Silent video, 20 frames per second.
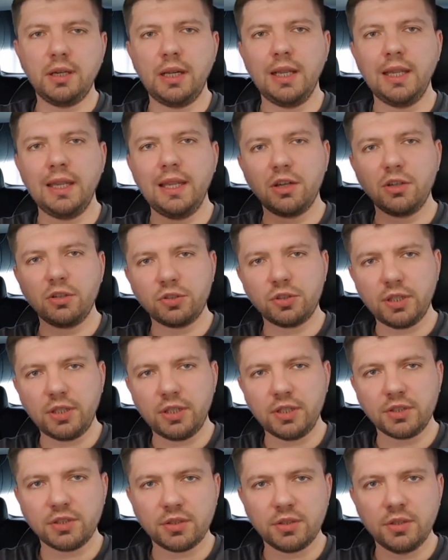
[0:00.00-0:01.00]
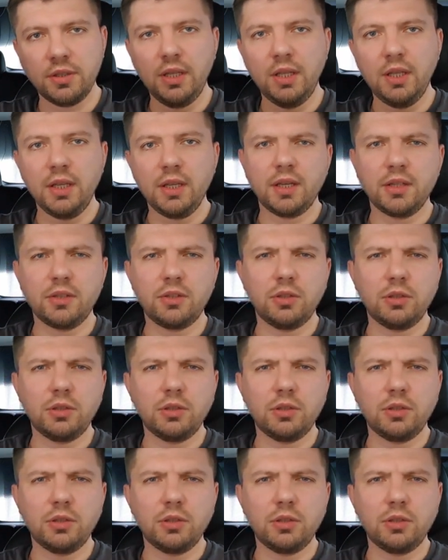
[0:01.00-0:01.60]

A Lego charger had